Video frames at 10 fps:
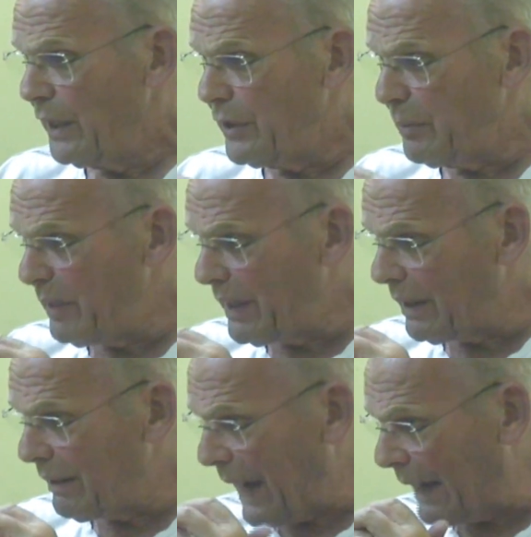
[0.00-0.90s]
The big
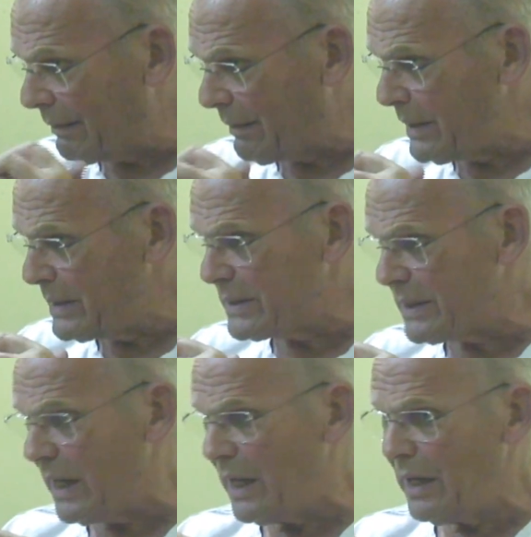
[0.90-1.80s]
gatherings
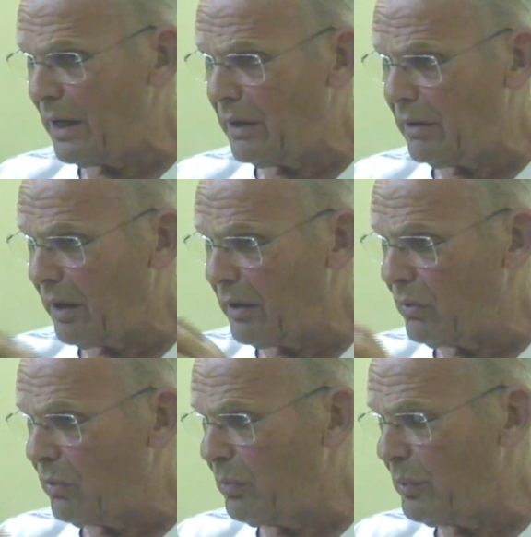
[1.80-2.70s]
in
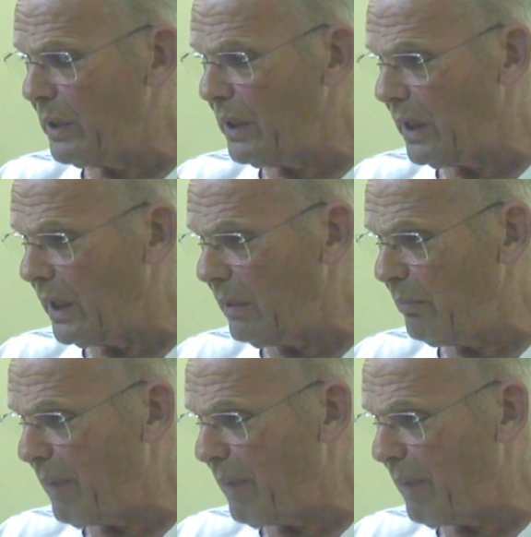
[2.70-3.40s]
Nairobi, in